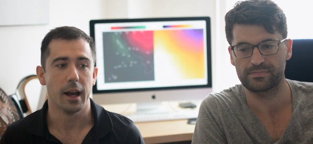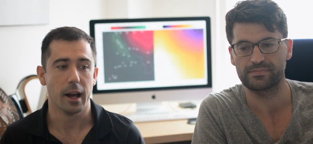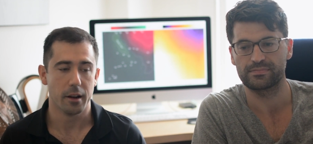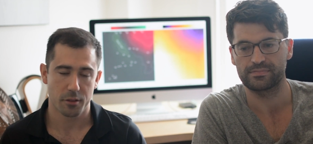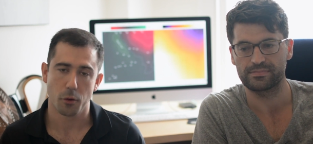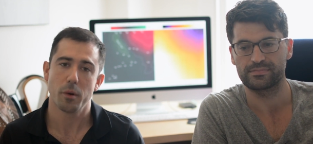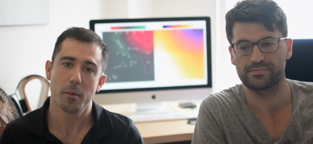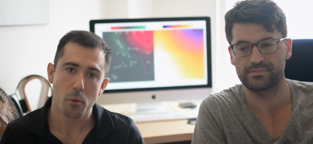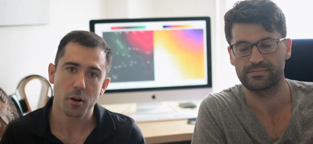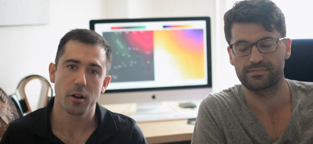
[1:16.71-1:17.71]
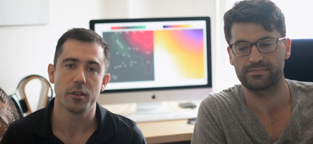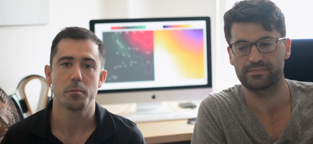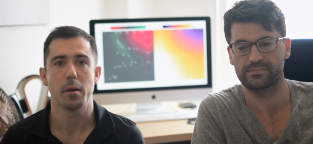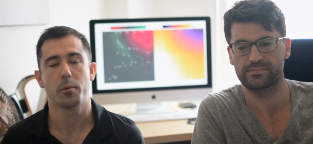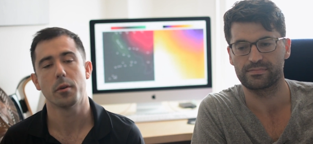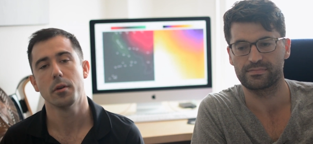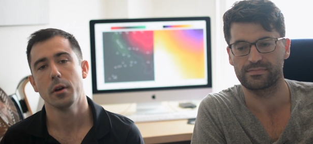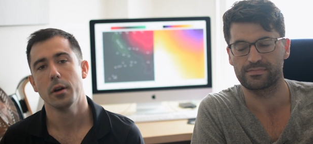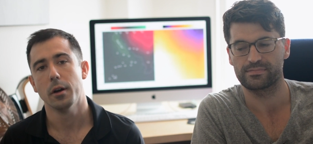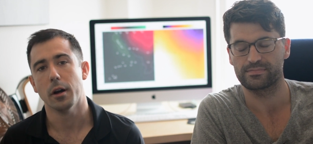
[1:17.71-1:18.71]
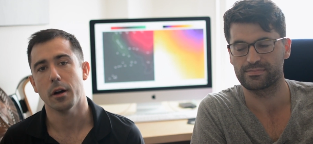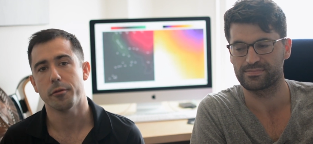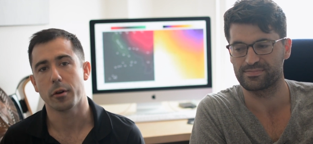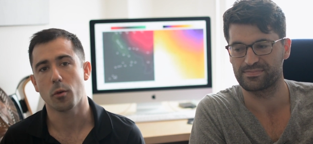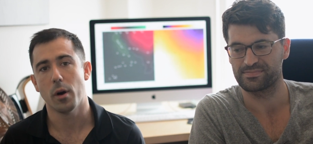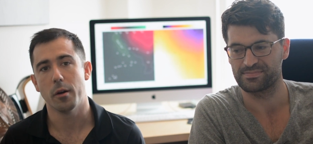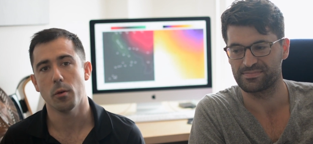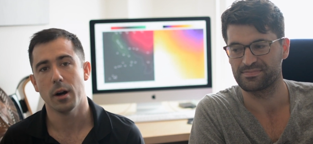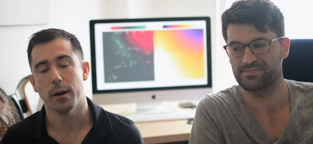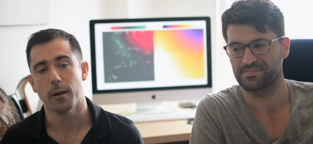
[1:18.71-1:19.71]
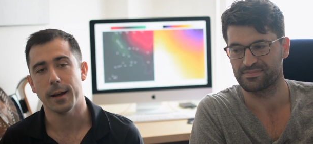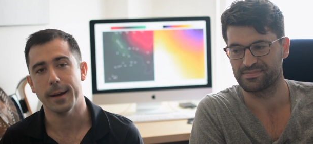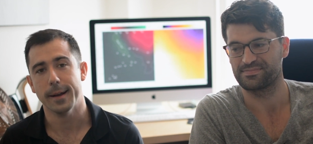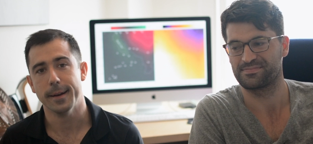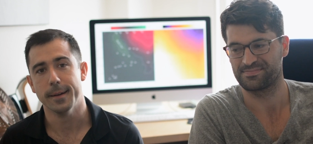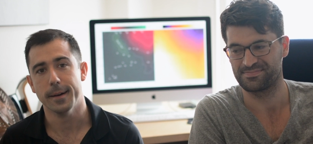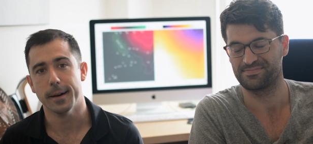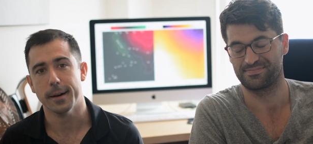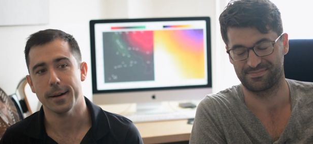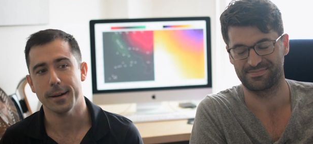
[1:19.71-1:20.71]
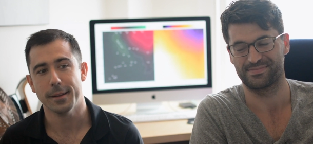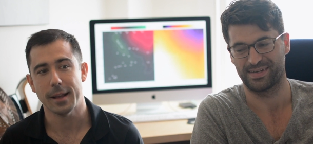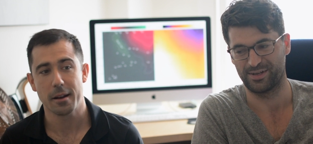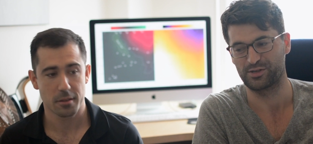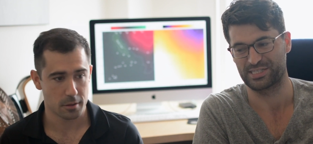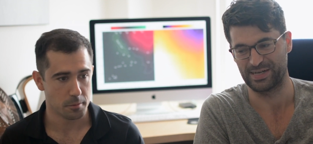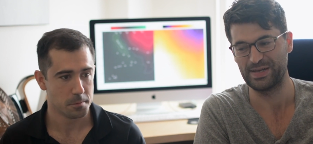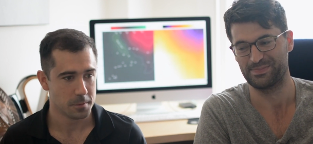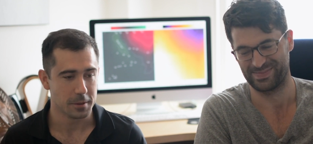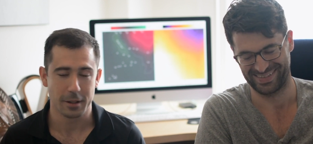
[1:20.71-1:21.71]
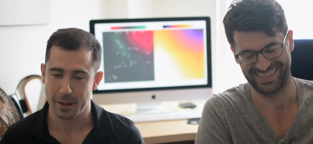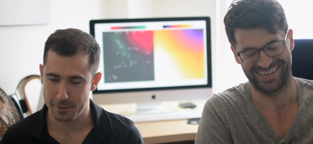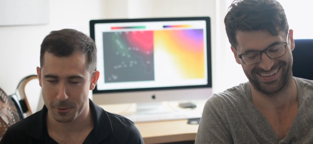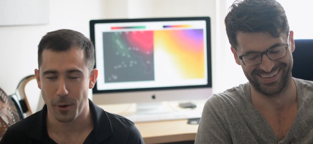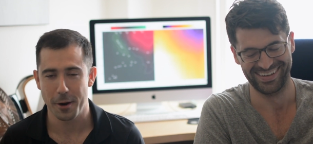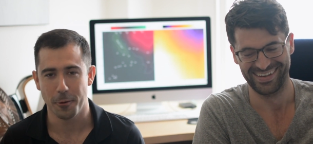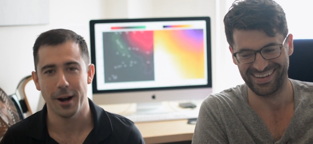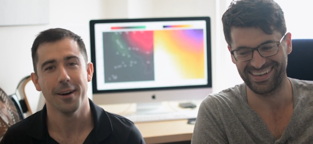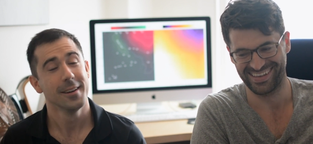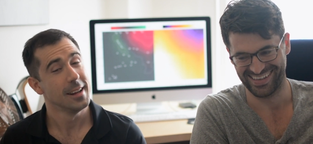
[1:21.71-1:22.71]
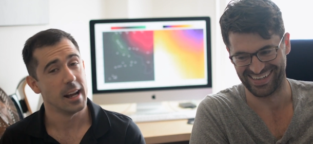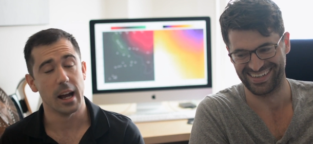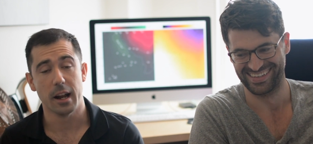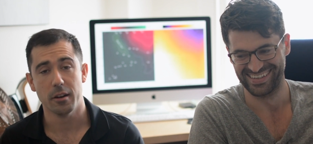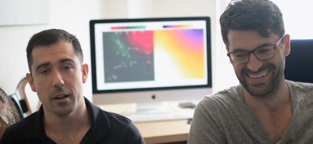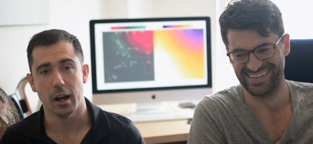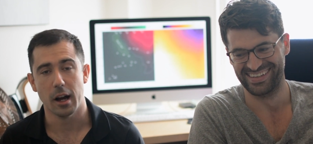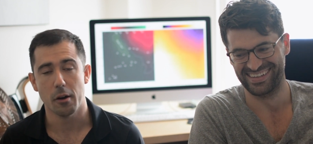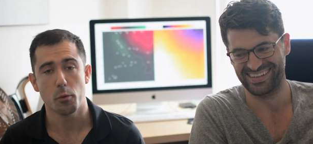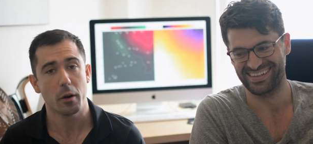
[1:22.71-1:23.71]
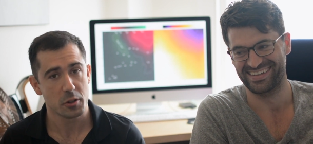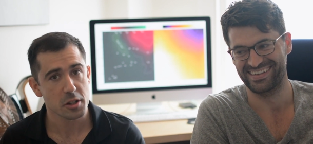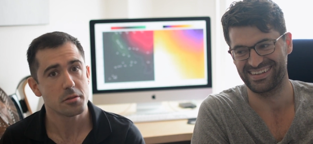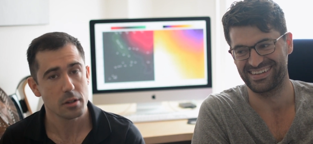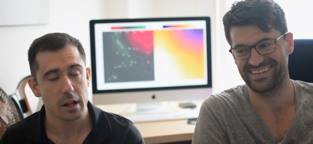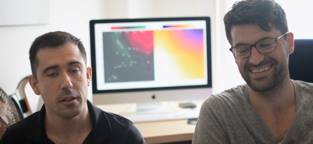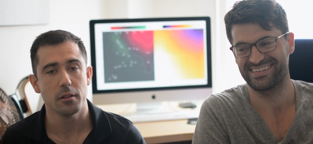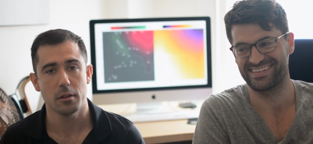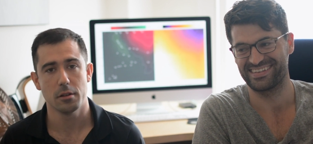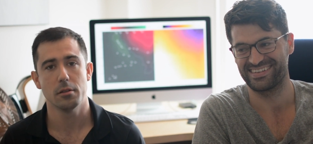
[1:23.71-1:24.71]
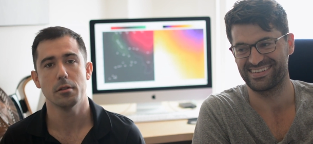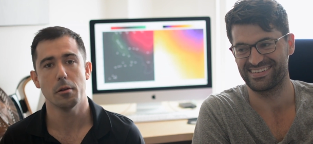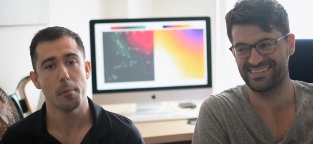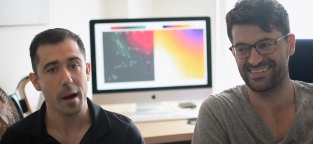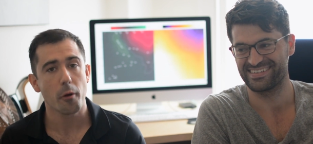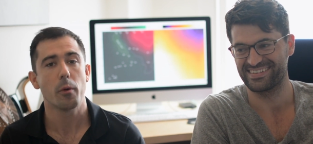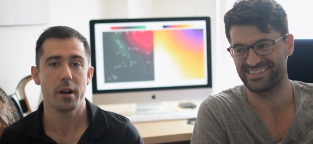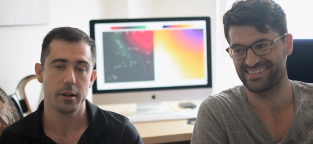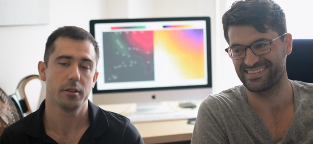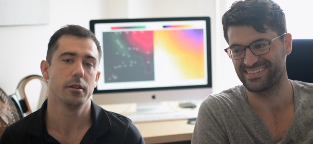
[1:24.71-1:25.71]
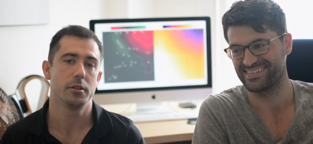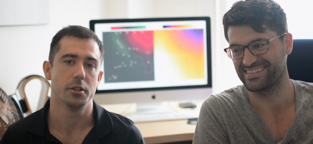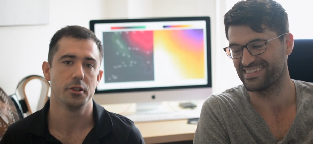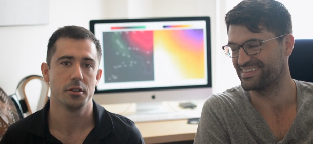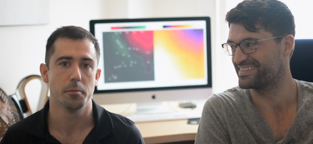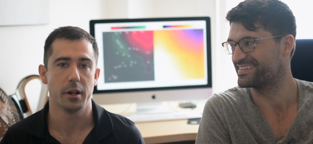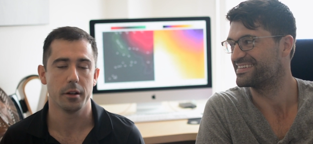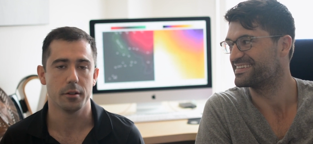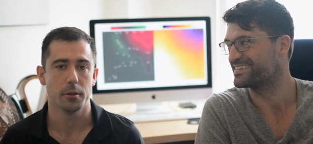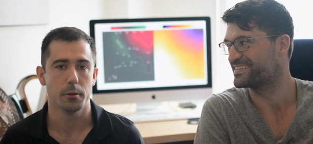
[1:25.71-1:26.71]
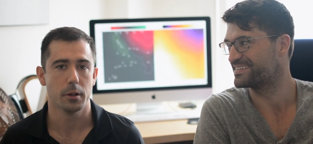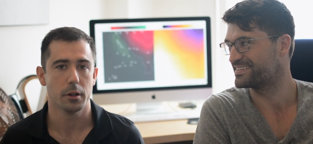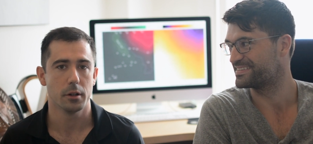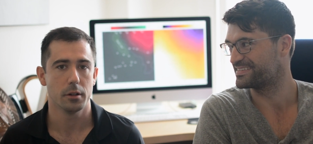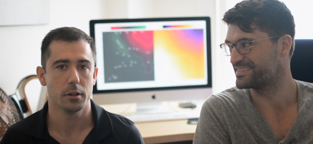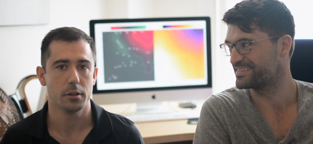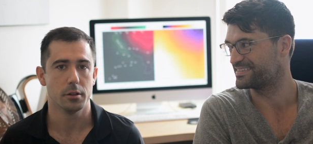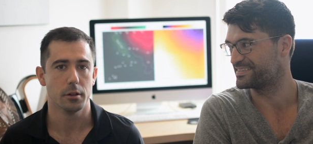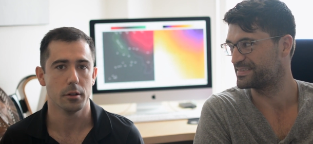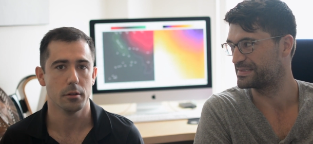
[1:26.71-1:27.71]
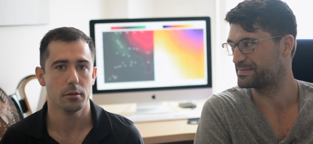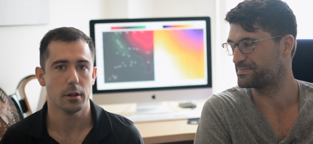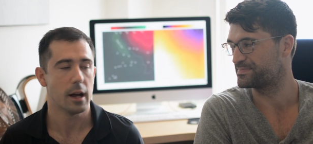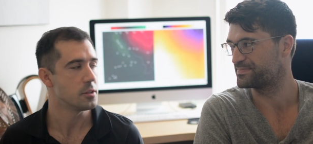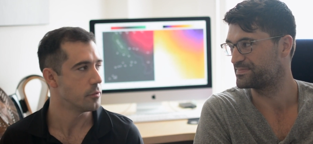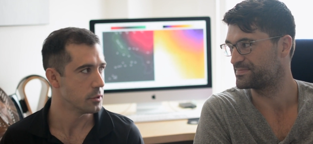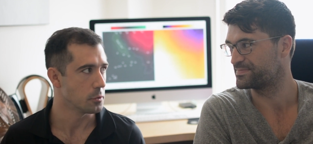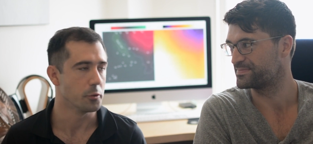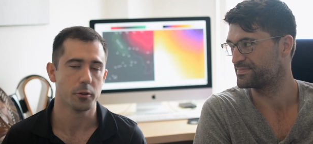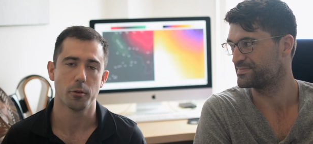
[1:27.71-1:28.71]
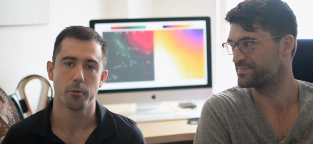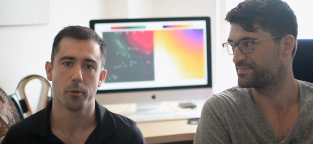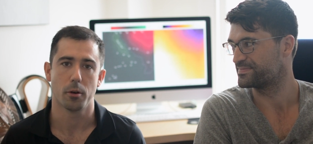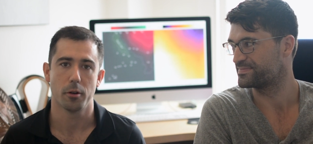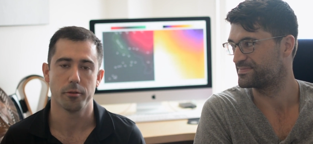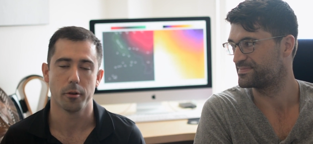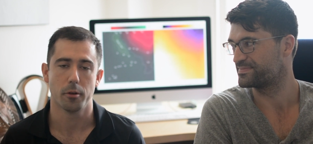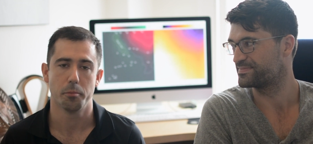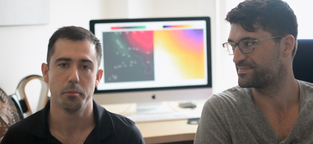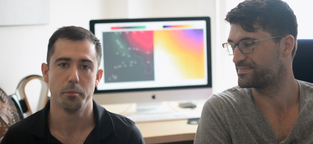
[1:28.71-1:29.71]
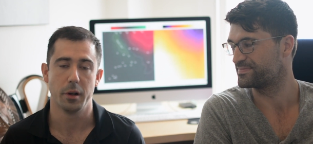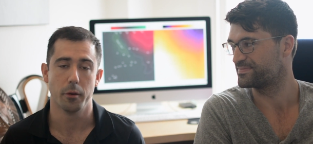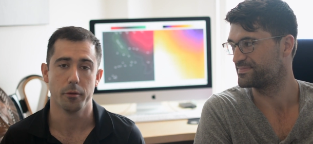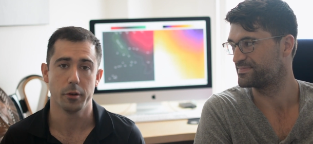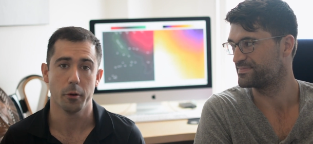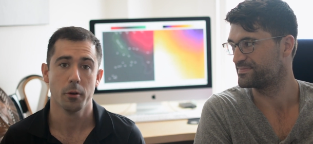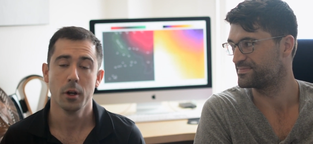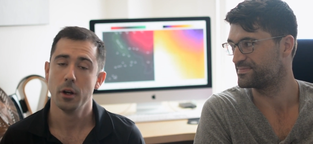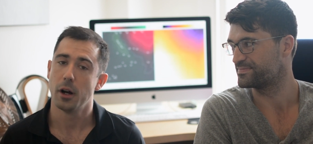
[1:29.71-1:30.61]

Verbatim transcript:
Speaker 1: And so we've been working on this paper for quite a while, and that's for quite a while, and we're just in about ready to submit it to the Astrophysical Journal for peer review.